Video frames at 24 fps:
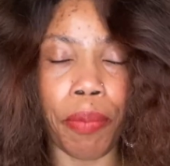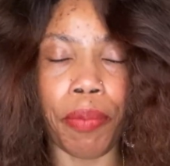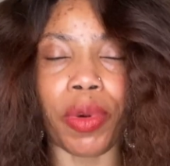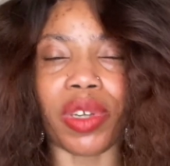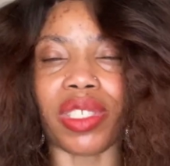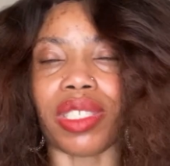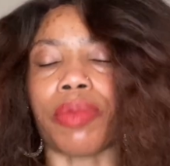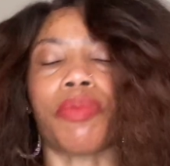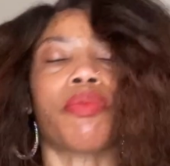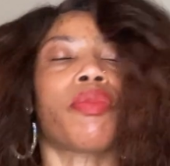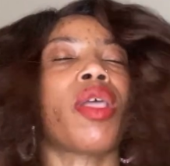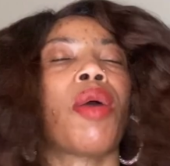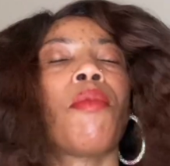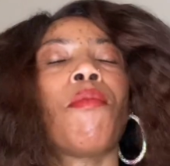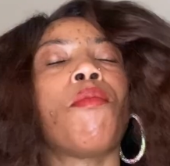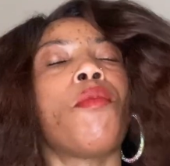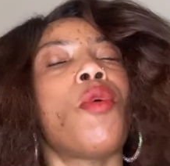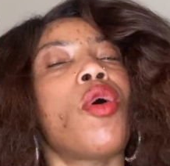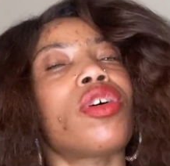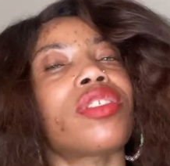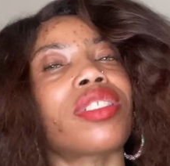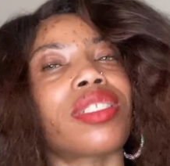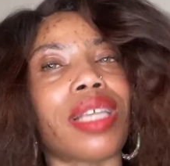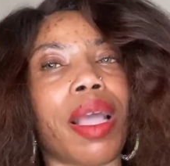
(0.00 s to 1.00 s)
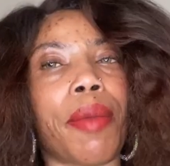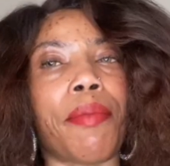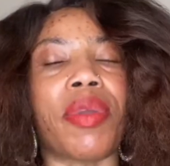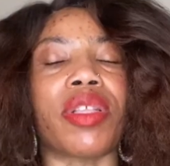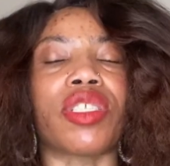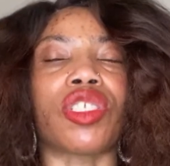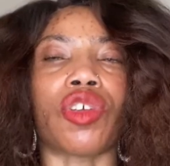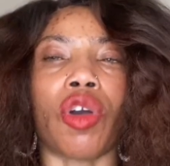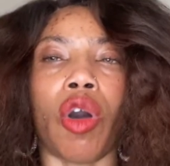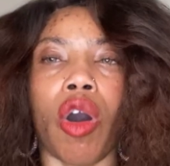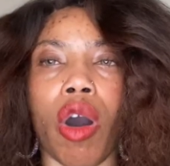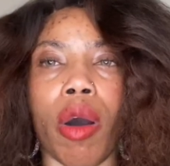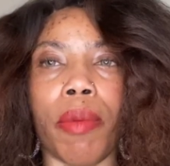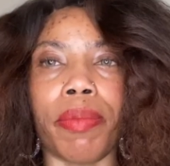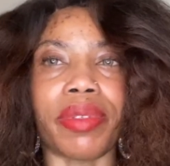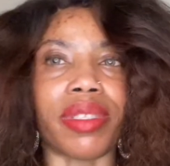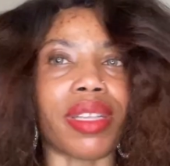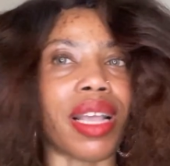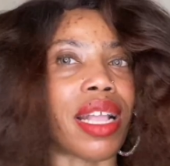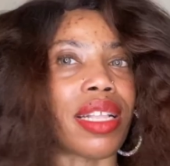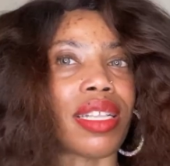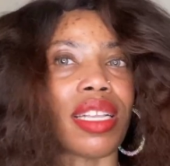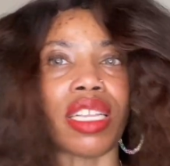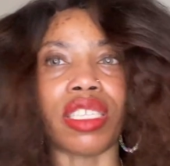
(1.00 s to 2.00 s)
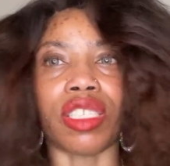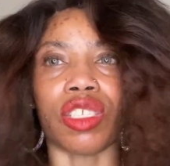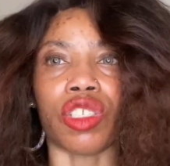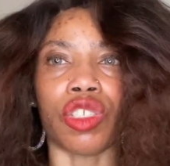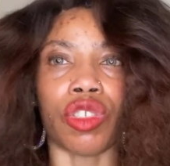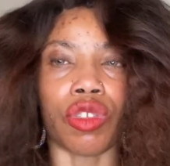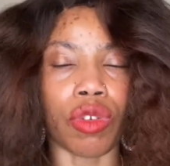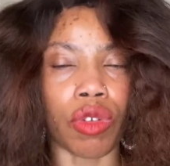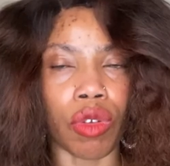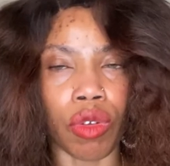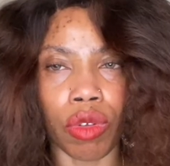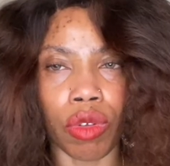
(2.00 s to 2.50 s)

But most time it comes and it